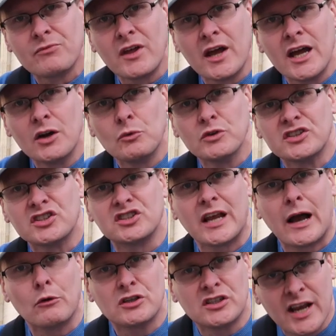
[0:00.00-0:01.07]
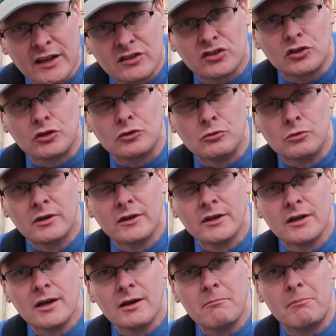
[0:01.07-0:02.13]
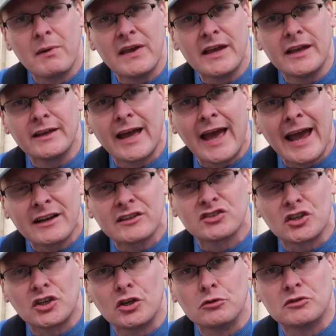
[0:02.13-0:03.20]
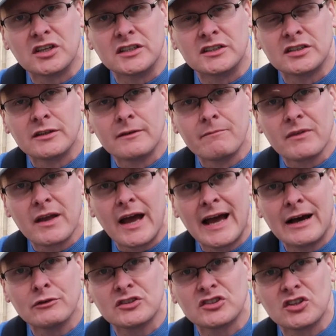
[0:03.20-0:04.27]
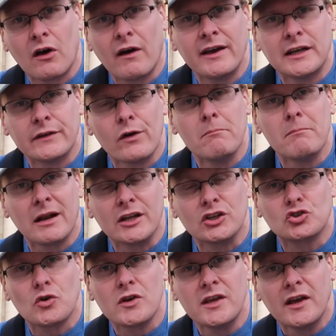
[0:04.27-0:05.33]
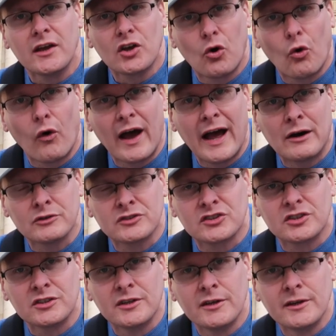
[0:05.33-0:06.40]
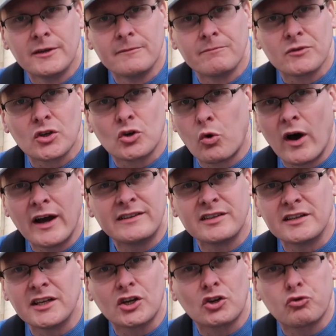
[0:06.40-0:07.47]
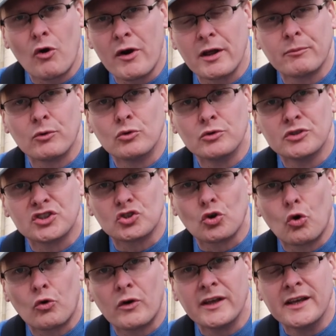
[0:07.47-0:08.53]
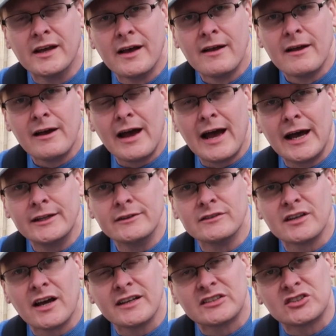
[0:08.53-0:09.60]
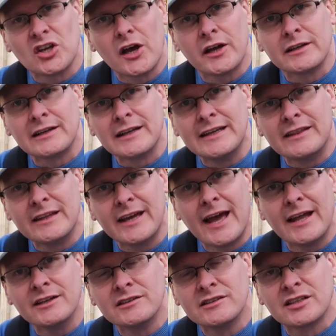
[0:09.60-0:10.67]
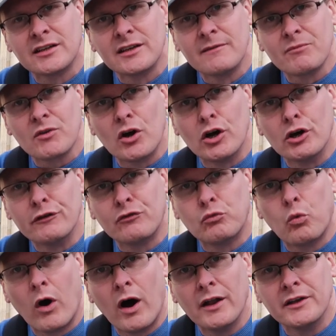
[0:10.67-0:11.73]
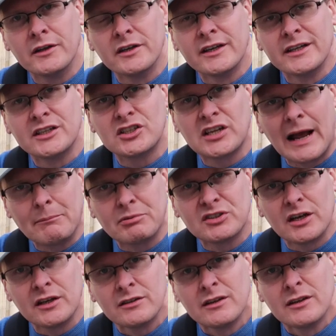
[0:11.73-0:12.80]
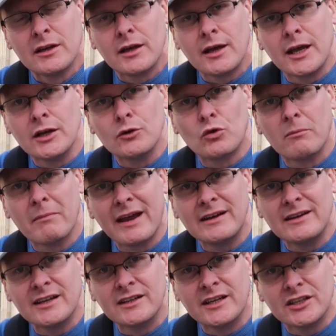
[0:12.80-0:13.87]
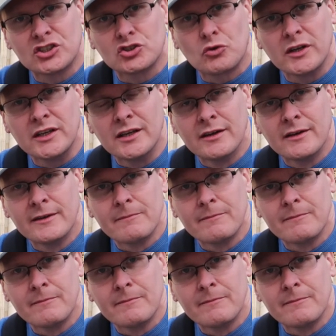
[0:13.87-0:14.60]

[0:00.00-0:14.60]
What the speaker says: there was Ceaușescu being executed outside of a military courthouse. Quite an incredible story, and certainly the end of one chapter in Romanian history,